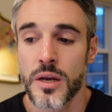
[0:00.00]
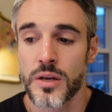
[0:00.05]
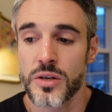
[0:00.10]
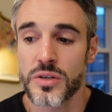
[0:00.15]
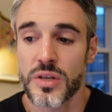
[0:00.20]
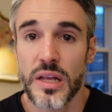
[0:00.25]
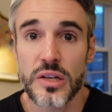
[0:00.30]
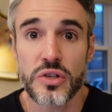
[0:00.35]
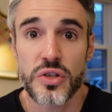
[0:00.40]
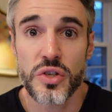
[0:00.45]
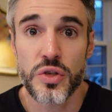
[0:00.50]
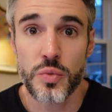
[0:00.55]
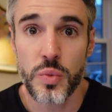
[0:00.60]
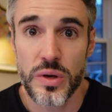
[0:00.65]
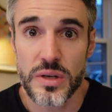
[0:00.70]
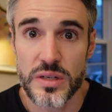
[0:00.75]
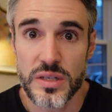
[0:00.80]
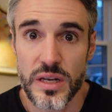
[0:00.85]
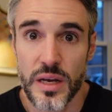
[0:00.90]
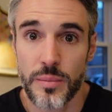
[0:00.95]
So that's just
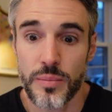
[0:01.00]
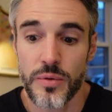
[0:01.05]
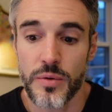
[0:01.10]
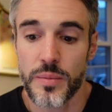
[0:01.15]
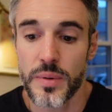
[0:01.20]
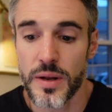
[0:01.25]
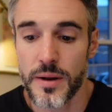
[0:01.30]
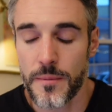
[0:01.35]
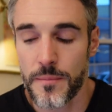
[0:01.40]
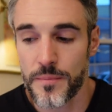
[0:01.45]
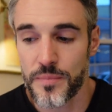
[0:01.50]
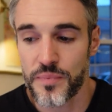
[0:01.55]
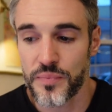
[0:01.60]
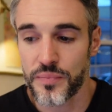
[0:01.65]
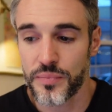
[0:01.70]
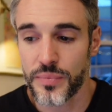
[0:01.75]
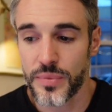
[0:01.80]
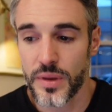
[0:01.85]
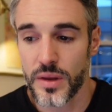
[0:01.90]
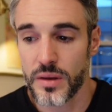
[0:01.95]
one sample, but
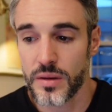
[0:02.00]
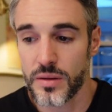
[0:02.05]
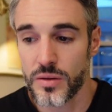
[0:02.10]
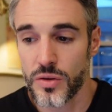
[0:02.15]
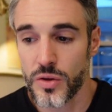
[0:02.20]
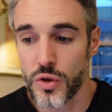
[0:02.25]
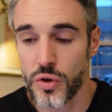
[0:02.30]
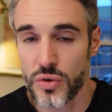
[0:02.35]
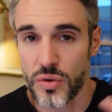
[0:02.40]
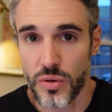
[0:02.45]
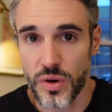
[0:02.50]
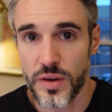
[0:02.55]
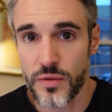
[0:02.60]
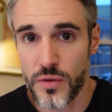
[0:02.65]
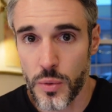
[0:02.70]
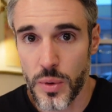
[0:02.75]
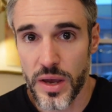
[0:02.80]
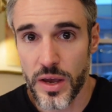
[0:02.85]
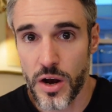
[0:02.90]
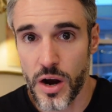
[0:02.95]
don't give
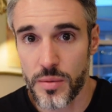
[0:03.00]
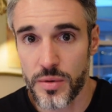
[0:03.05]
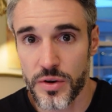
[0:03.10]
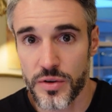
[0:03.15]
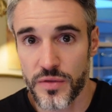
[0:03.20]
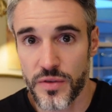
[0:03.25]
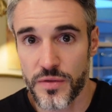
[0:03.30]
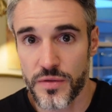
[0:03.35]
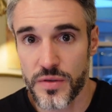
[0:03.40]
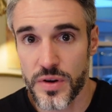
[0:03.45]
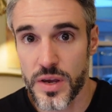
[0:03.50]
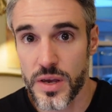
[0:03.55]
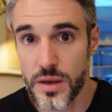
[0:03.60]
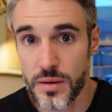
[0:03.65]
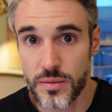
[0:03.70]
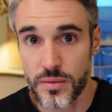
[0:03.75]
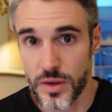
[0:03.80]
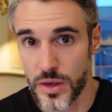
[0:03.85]
away garbage for free.